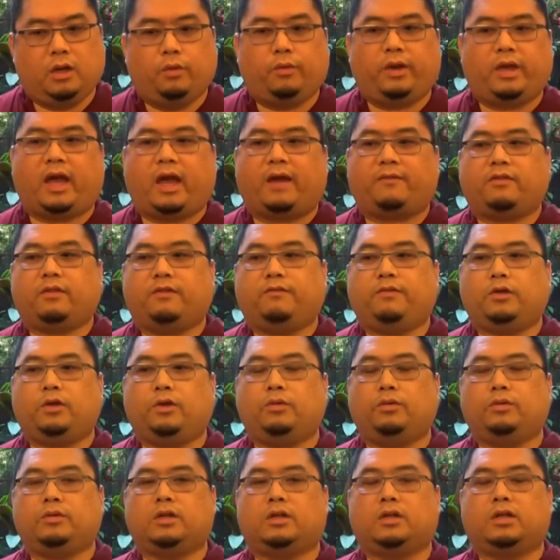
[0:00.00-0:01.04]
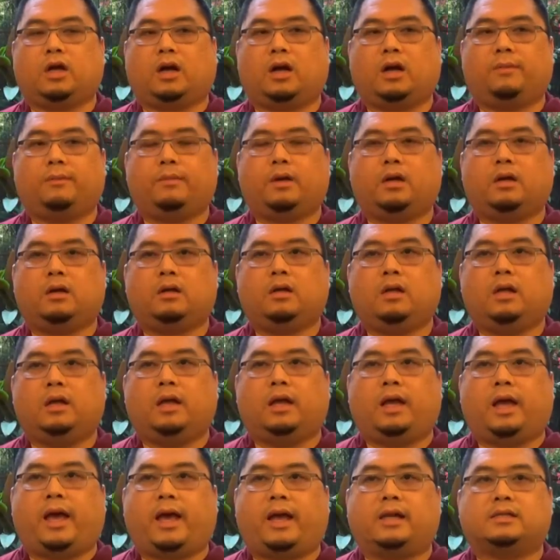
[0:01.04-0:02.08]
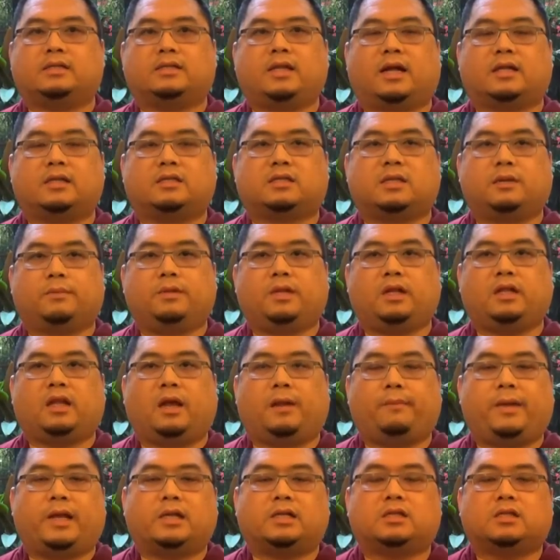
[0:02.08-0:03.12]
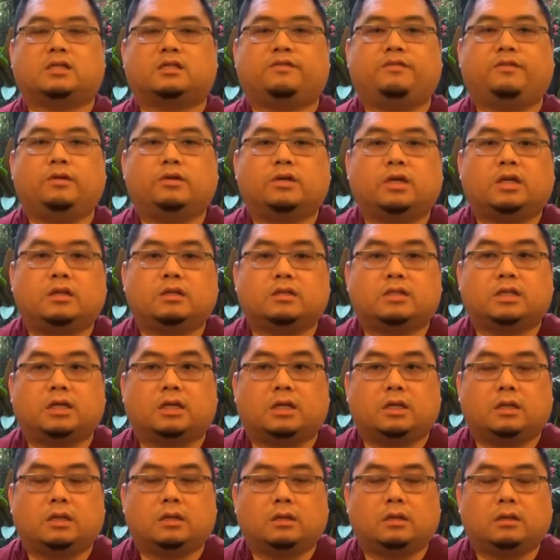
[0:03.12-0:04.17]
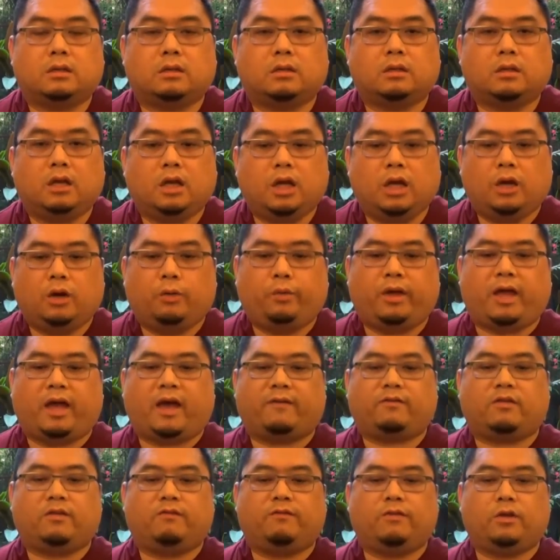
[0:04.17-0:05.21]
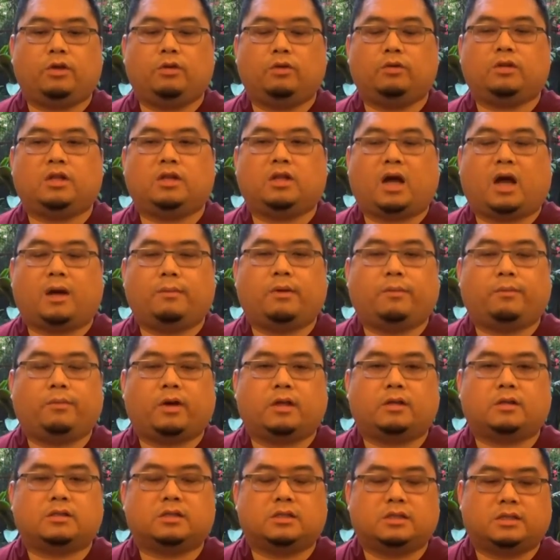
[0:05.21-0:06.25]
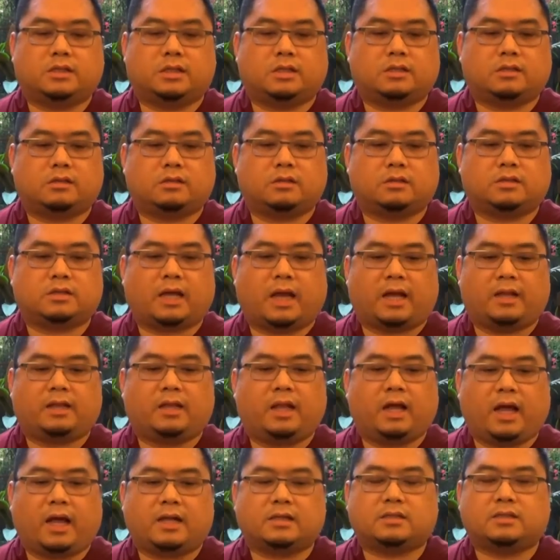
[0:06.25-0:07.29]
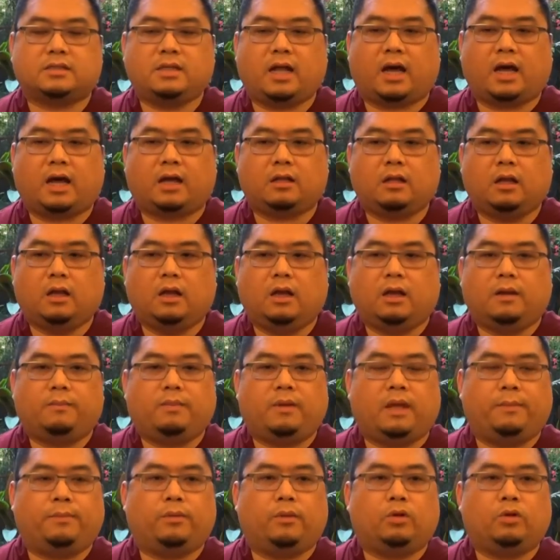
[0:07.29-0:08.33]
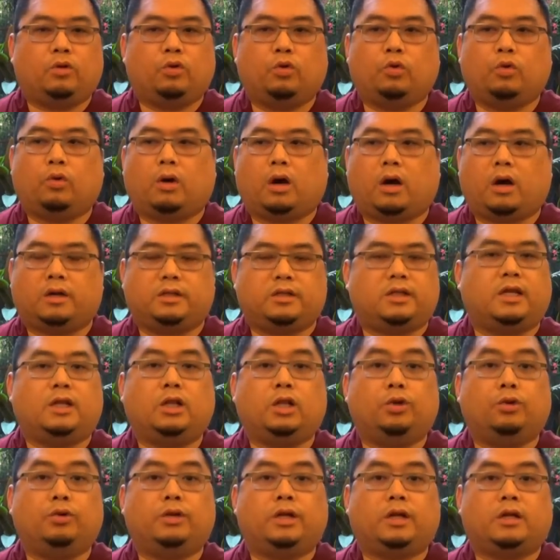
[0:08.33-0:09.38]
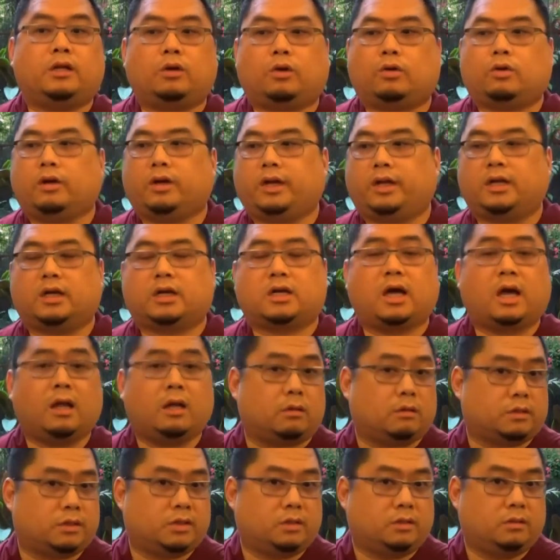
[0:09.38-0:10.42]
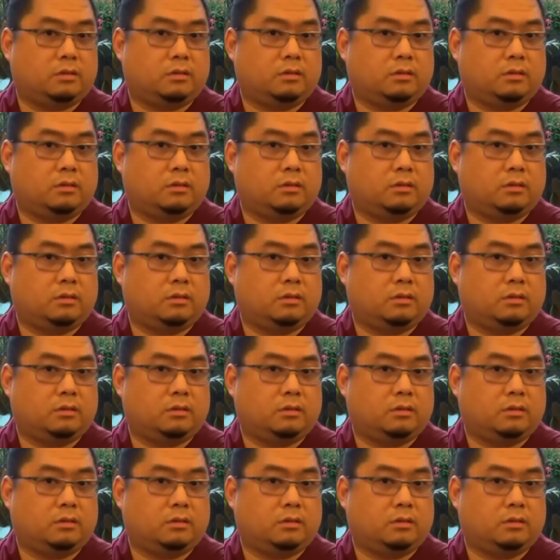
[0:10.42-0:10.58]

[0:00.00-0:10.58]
We have to view the Dharma as not something that makes us feel guilty. We have to view the Dharma brothers and sisters as not people who are deluded or in a cult.